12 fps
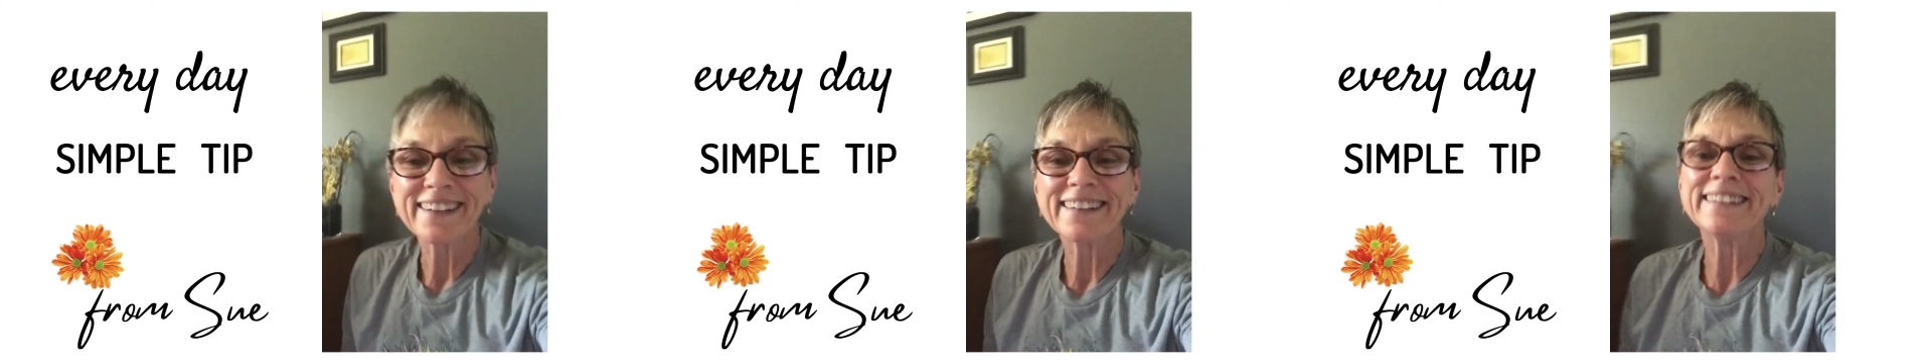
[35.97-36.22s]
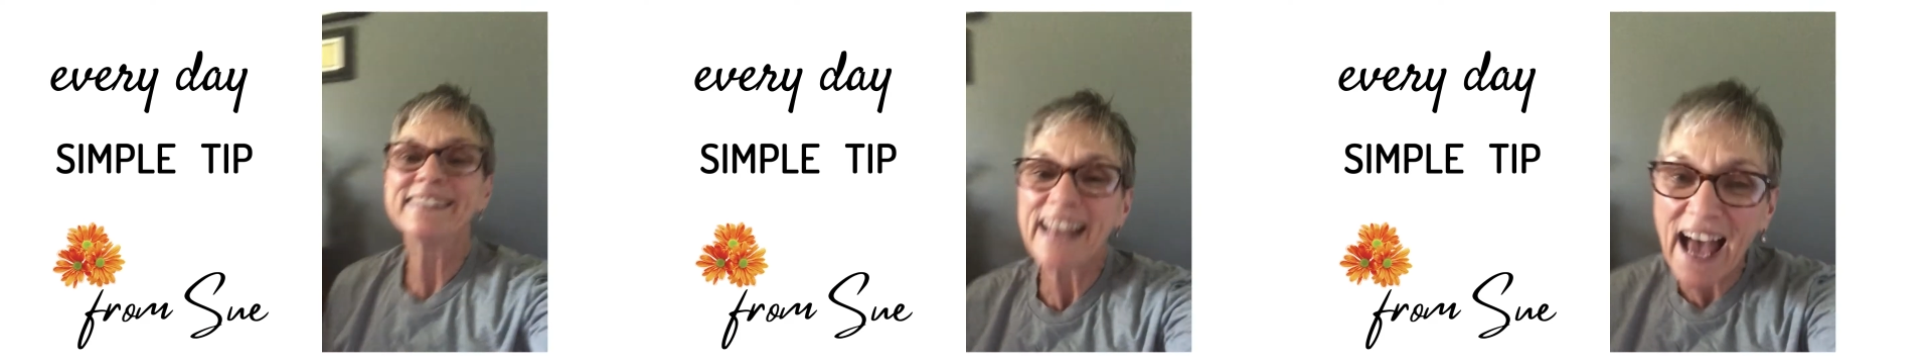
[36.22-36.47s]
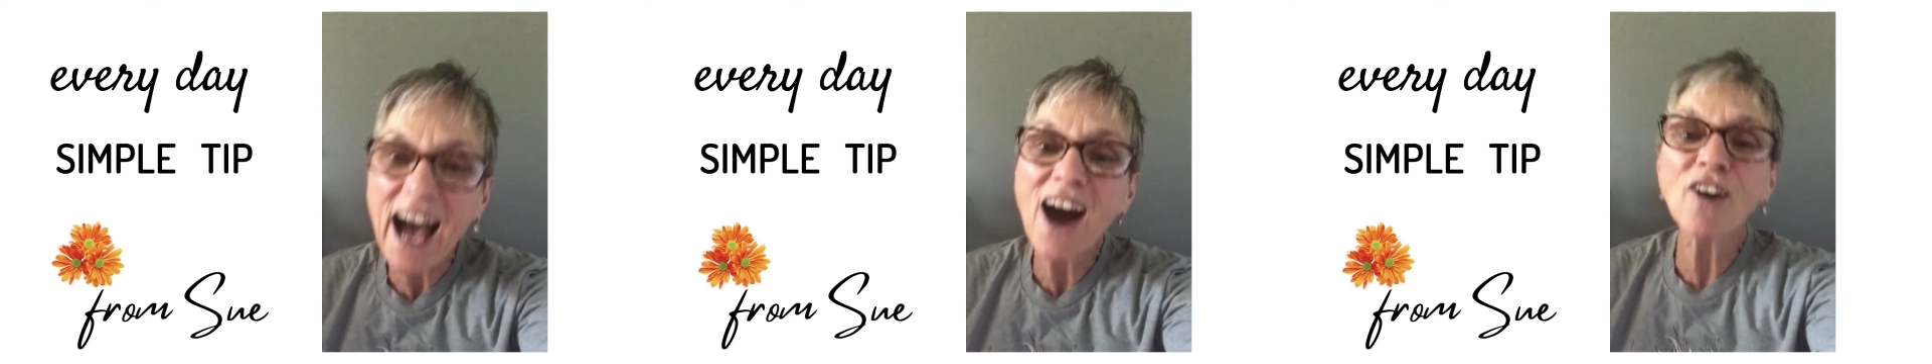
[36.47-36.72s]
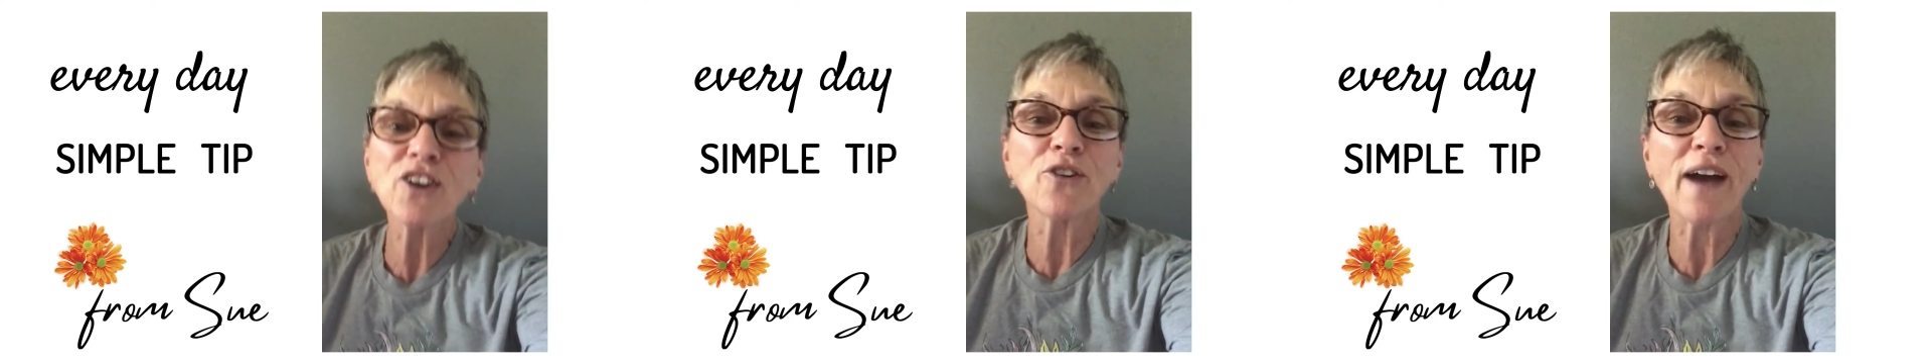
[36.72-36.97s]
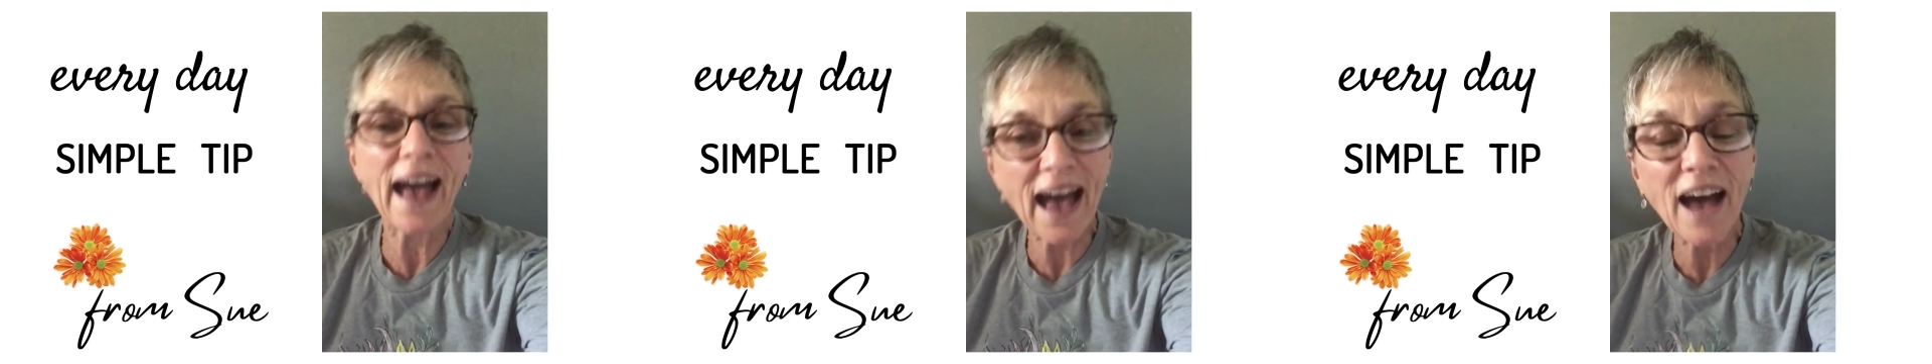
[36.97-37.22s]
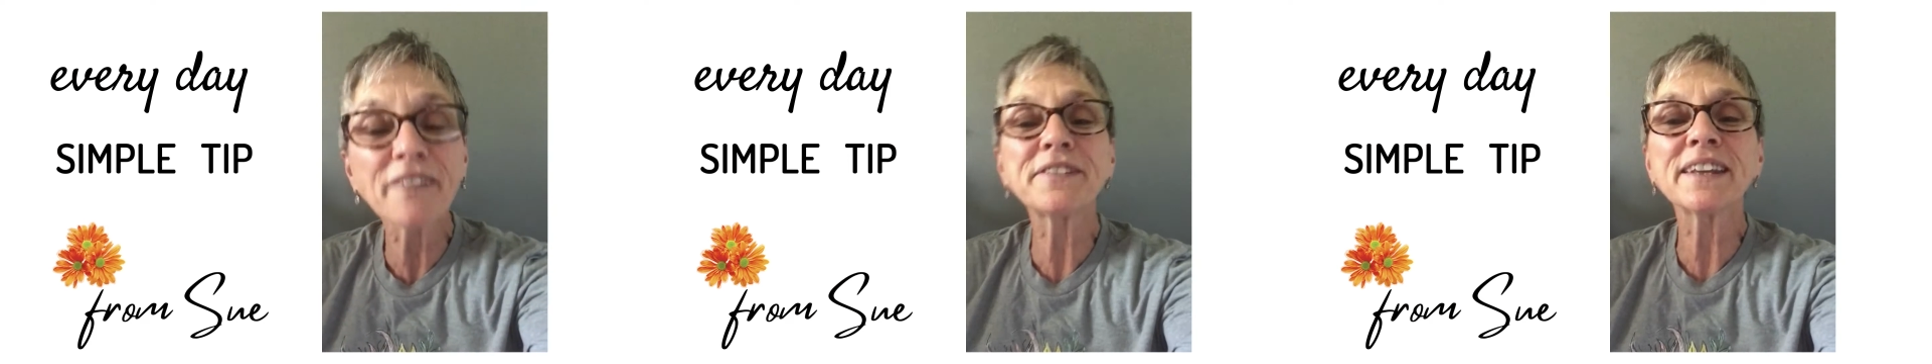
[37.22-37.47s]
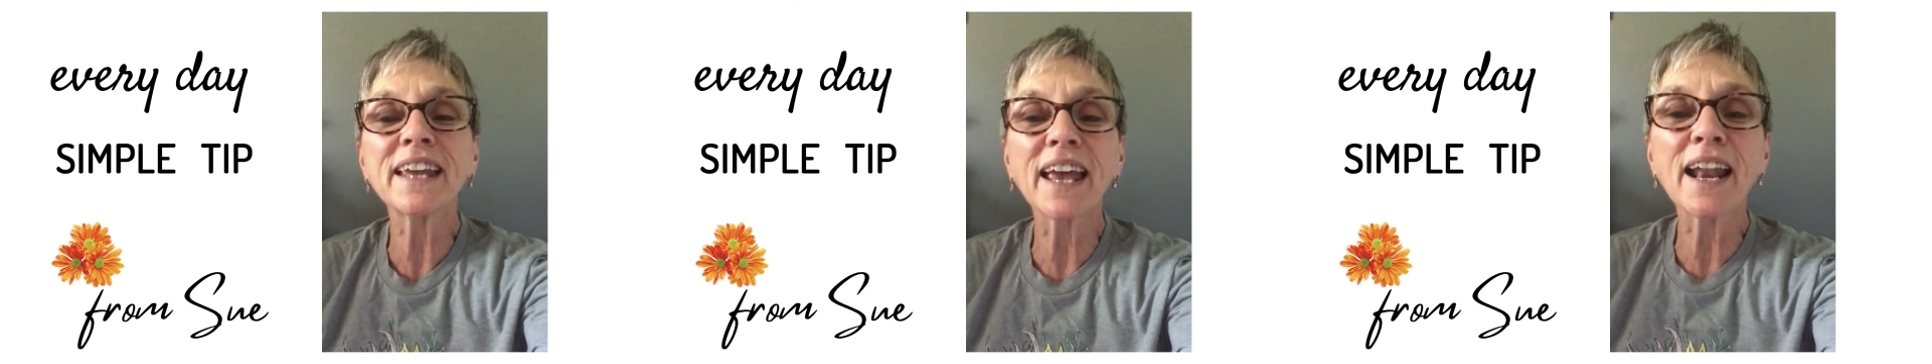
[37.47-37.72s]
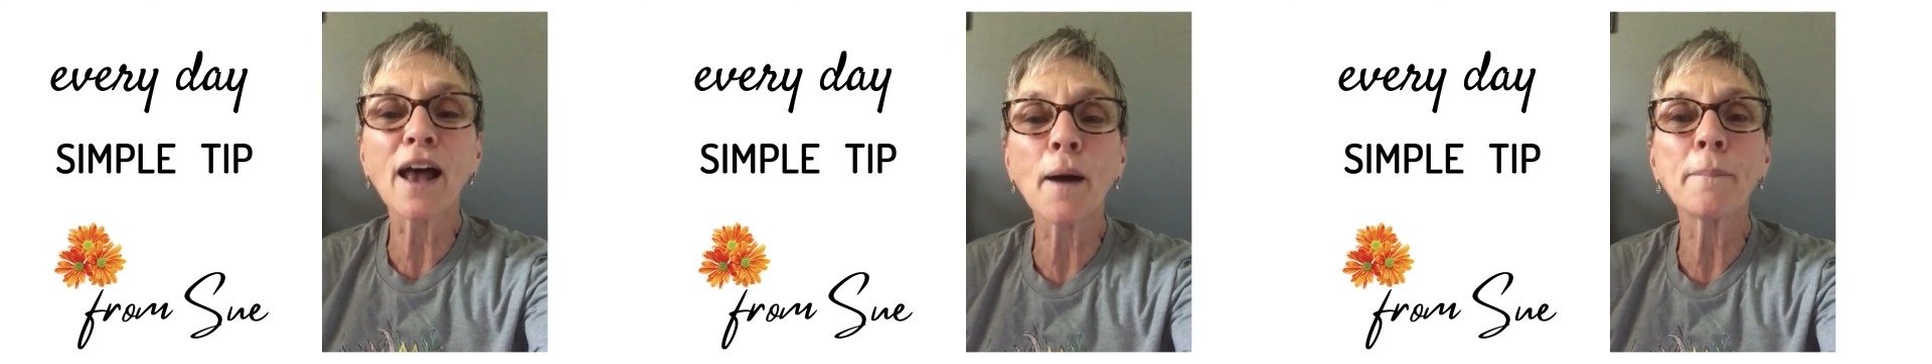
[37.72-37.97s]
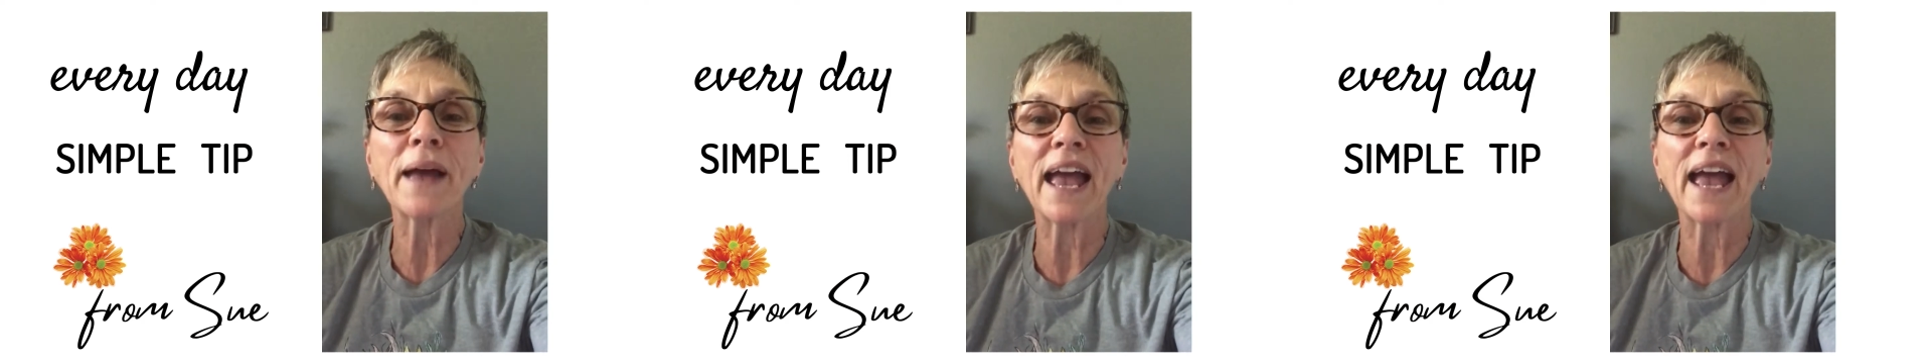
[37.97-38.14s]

Now you have to get up